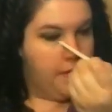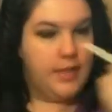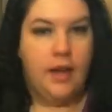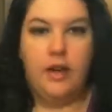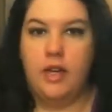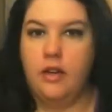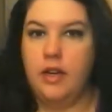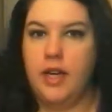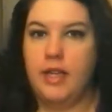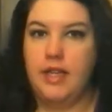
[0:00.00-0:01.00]
down here
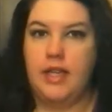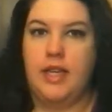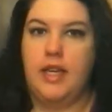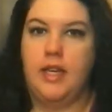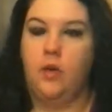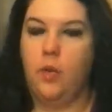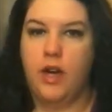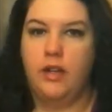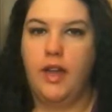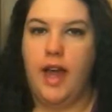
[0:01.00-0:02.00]
in the
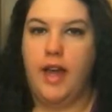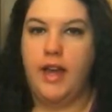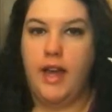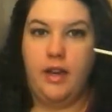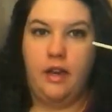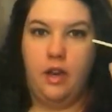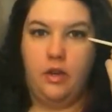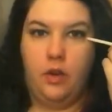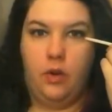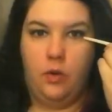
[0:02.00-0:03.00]
waterline and
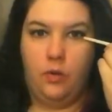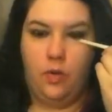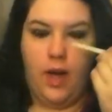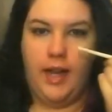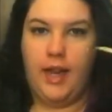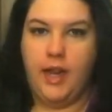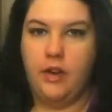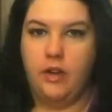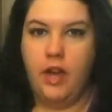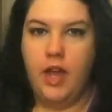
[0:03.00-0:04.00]
no
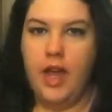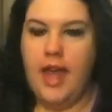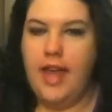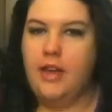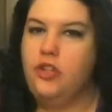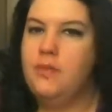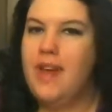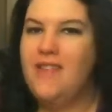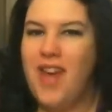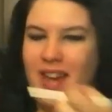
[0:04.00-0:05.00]
eyeliner. And she may
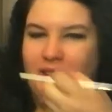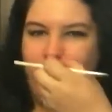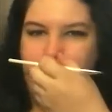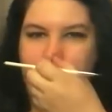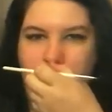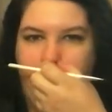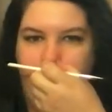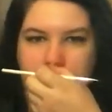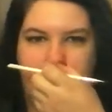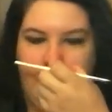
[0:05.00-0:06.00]
have had a little bit
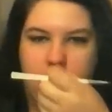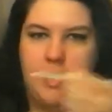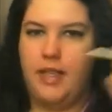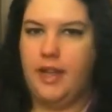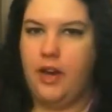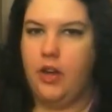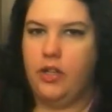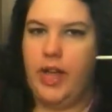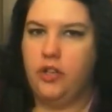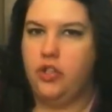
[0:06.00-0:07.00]
of mascara to let
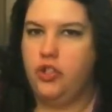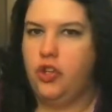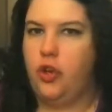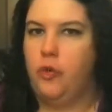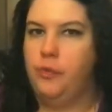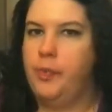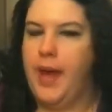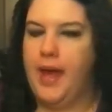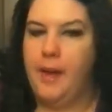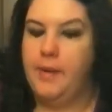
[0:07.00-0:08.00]
her lashes show,
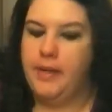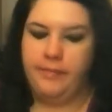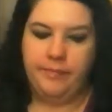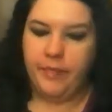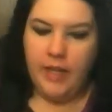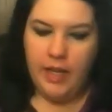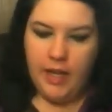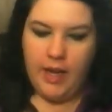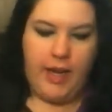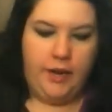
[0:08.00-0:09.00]
but I mean,
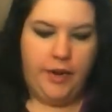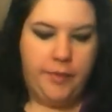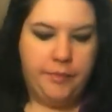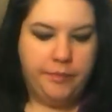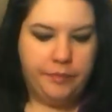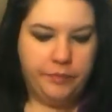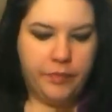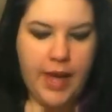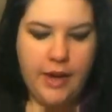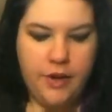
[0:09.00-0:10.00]
I don't know.
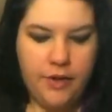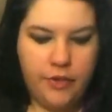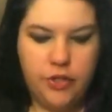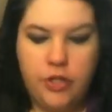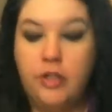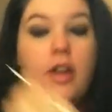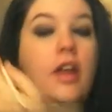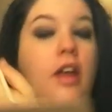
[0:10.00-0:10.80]
I don't know for sure.